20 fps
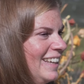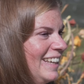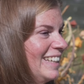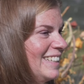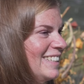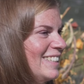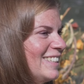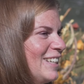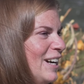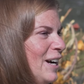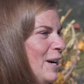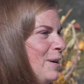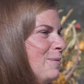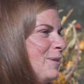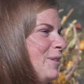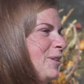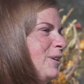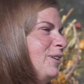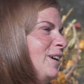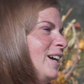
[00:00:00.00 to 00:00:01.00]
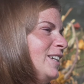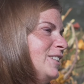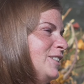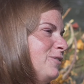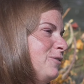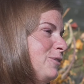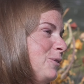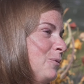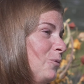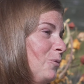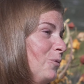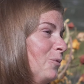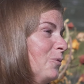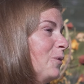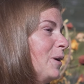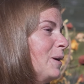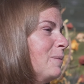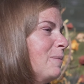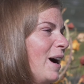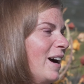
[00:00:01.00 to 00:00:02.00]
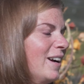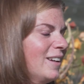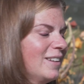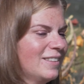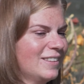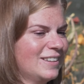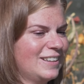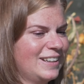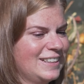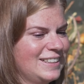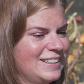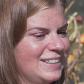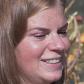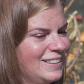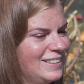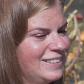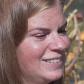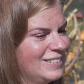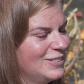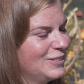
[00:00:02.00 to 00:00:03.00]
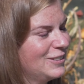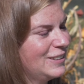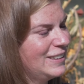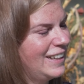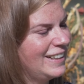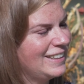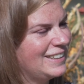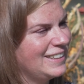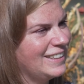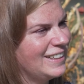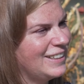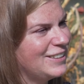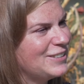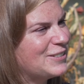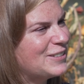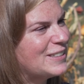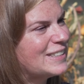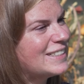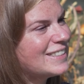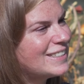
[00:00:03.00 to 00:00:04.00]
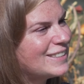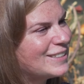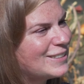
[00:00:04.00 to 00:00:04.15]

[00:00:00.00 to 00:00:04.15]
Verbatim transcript: in style, but they're actually from way back in the 19, early 1900s.